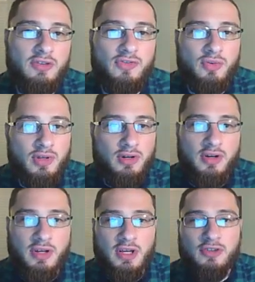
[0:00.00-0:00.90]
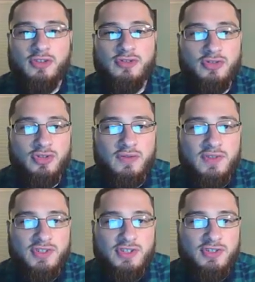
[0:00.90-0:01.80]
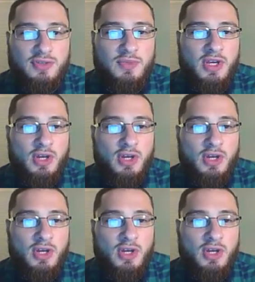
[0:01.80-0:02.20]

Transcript: so in our central nervous system,